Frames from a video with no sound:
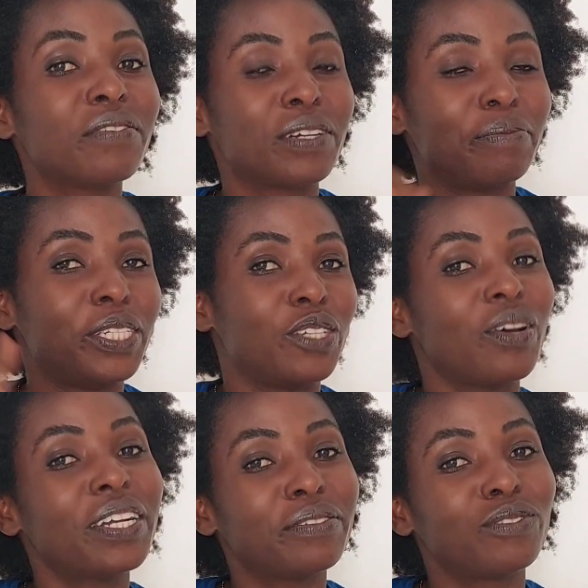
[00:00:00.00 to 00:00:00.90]
From
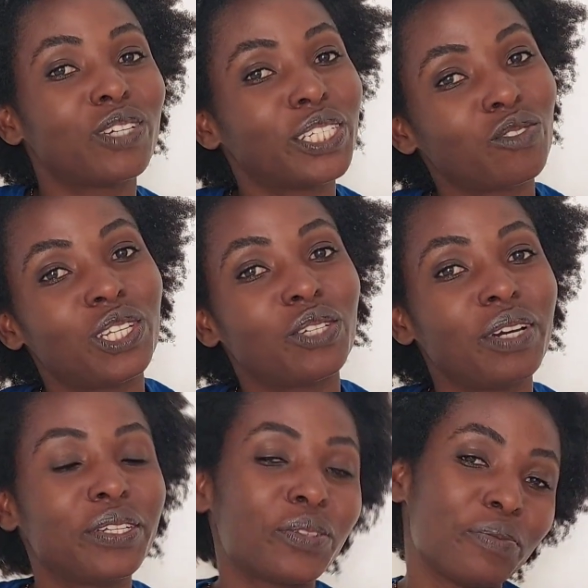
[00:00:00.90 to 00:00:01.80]
January of
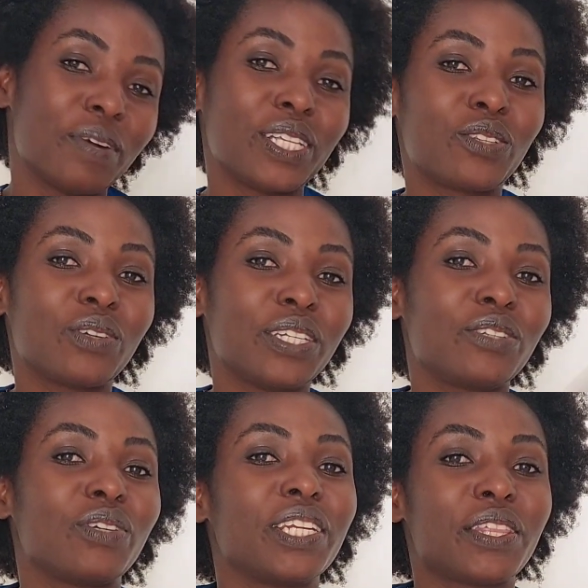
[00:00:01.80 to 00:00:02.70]
2021 to March
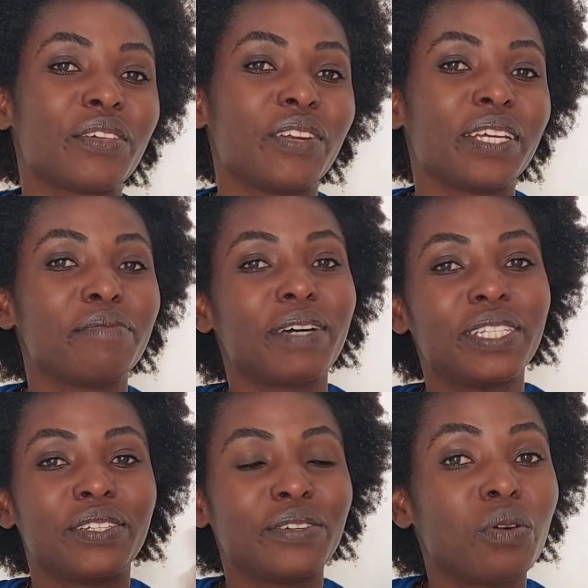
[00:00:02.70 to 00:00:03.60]
2023,
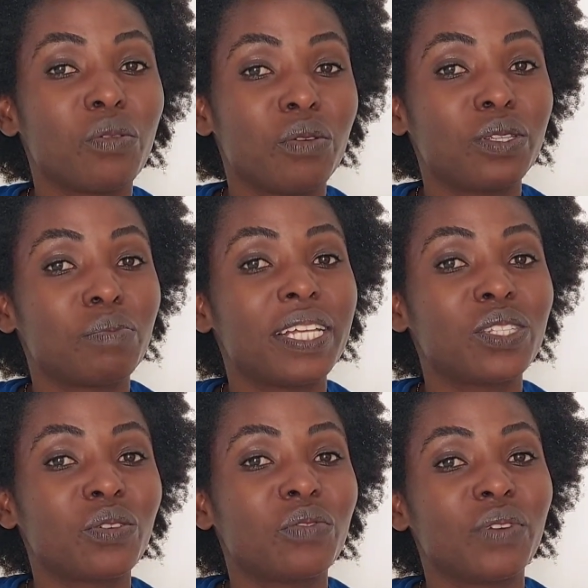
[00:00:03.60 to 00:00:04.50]
imagine all those
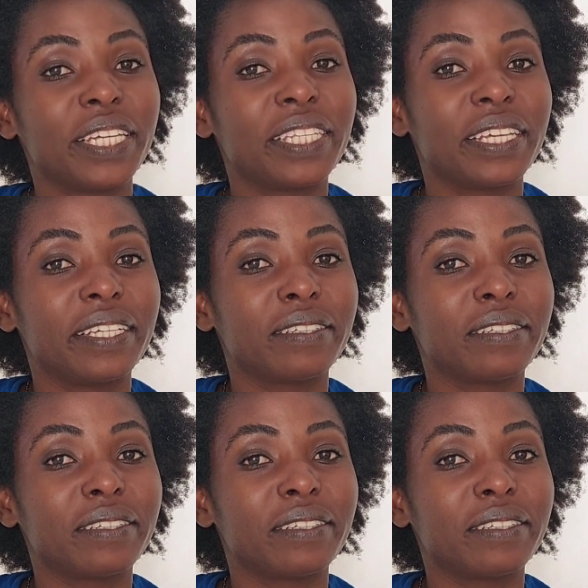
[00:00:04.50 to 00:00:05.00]
months of waiting.